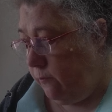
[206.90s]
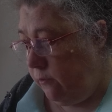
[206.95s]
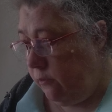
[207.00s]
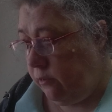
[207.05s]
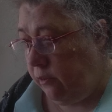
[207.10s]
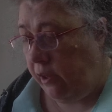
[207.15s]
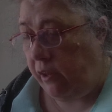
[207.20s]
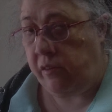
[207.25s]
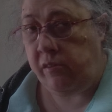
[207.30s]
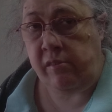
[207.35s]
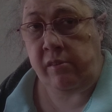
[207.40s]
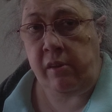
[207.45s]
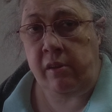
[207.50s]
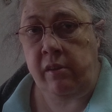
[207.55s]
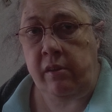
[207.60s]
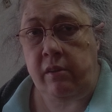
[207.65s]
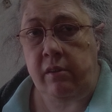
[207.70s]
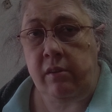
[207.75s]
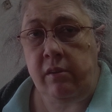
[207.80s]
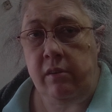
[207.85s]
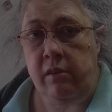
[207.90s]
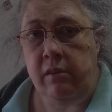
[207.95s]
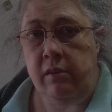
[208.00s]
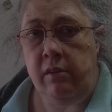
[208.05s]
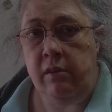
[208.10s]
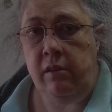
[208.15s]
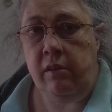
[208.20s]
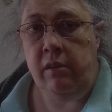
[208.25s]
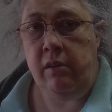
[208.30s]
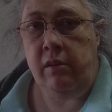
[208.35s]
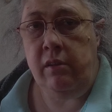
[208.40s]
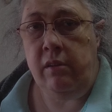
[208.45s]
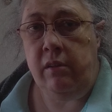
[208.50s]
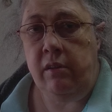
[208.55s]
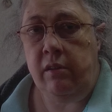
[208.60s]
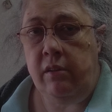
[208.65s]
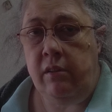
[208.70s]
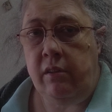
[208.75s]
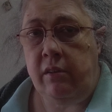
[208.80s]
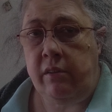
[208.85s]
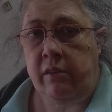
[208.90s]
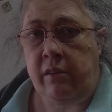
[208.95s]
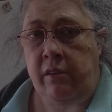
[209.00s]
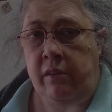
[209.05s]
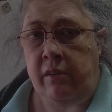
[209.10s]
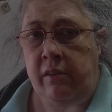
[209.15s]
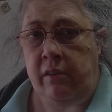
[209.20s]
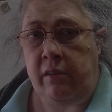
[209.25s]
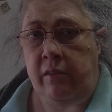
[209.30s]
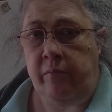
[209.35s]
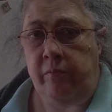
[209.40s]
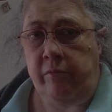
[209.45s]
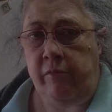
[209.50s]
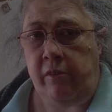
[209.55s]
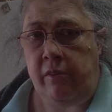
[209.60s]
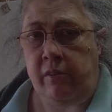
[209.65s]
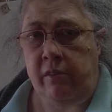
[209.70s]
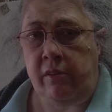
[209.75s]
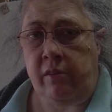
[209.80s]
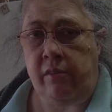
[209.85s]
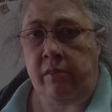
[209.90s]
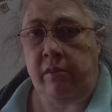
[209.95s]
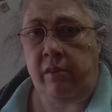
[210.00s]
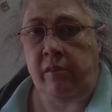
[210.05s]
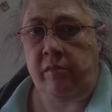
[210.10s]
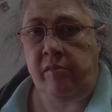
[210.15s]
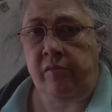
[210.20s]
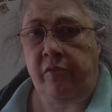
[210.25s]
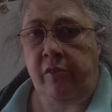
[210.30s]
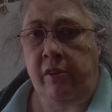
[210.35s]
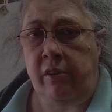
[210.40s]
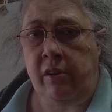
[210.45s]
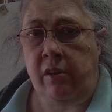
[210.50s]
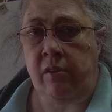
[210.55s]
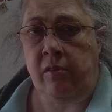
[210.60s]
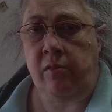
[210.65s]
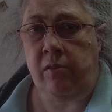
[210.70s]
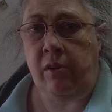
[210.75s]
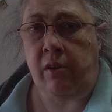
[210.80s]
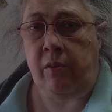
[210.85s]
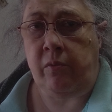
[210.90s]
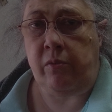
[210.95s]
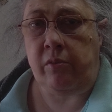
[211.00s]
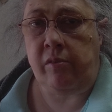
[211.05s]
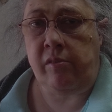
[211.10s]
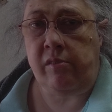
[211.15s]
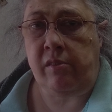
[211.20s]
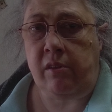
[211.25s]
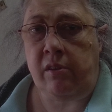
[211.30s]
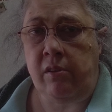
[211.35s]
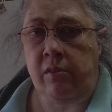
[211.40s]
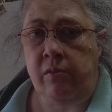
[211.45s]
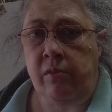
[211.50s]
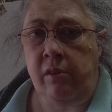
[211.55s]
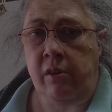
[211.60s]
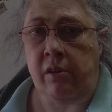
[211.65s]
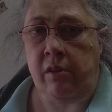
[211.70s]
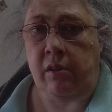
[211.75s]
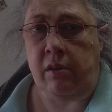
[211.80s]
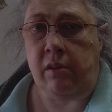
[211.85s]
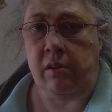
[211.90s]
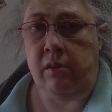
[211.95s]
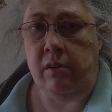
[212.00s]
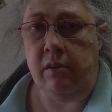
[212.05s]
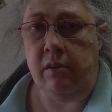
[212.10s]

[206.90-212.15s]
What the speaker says: That's it. Until next video, I will see you then.